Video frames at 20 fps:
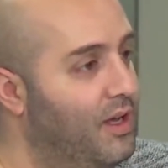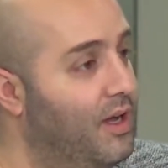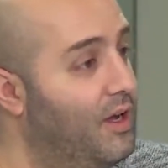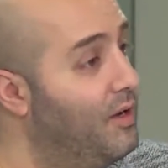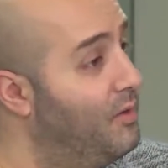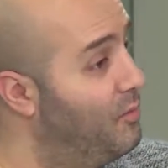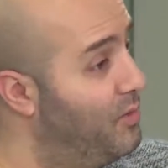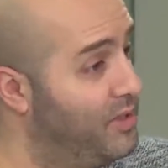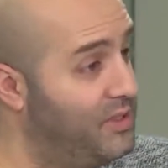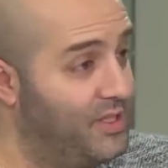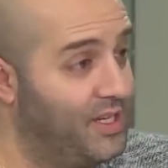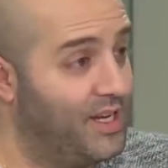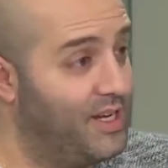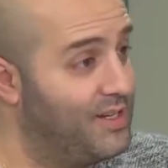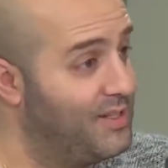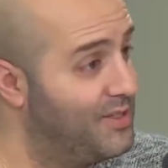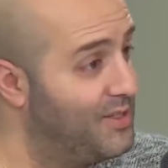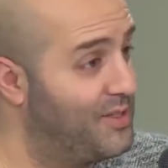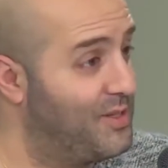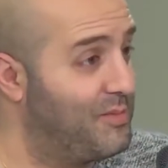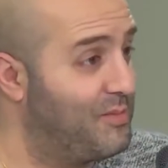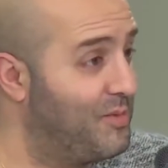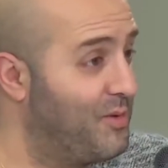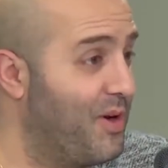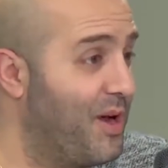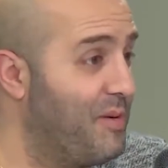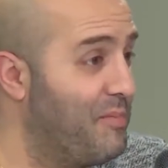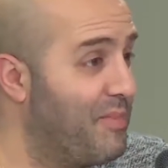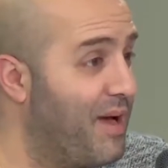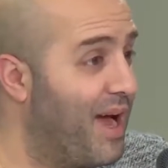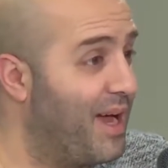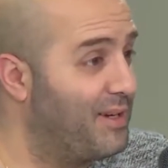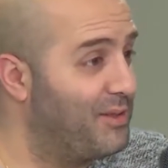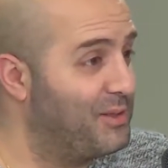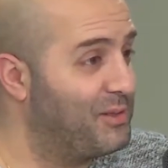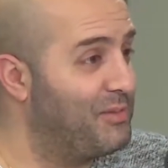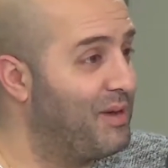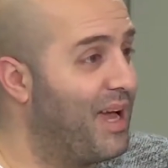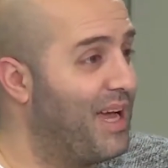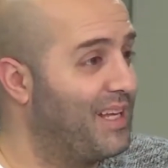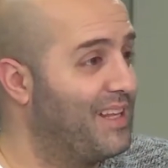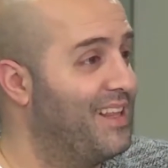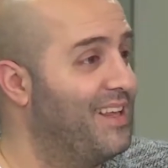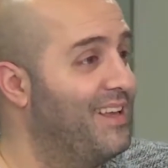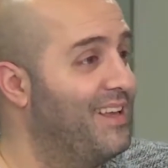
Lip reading: We used to get into some great battles back then.